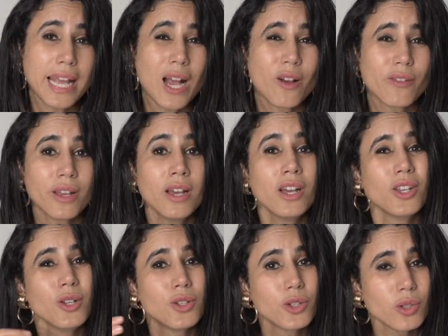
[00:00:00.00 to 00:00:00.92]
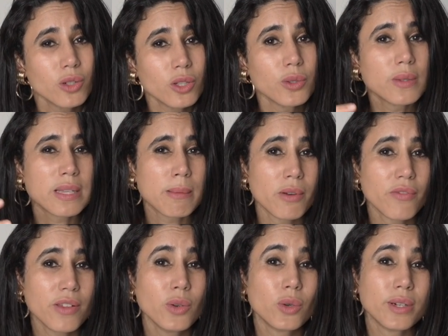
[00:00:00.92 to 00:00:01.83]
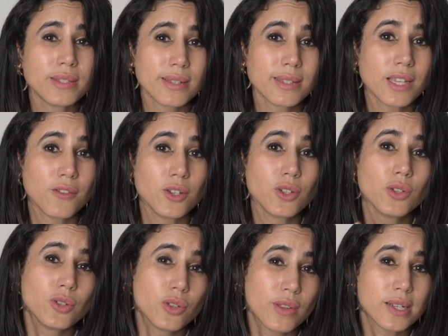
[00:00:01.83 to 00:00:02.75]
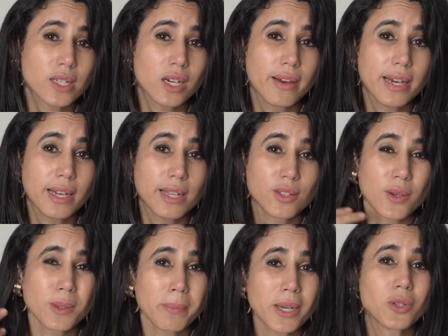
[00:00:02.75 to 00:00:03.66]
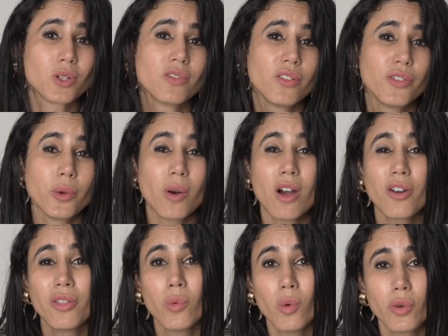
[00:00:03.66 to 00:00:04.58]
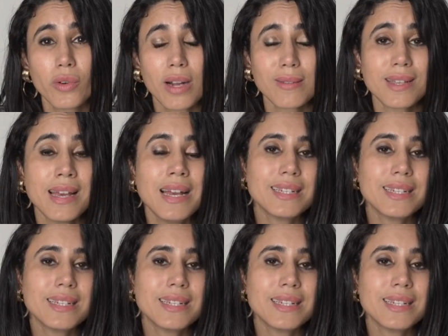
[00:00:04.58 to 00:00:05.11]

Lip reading: However, you do lose some of the noises if you do that directly, so it's better off if you are on the ward rounds,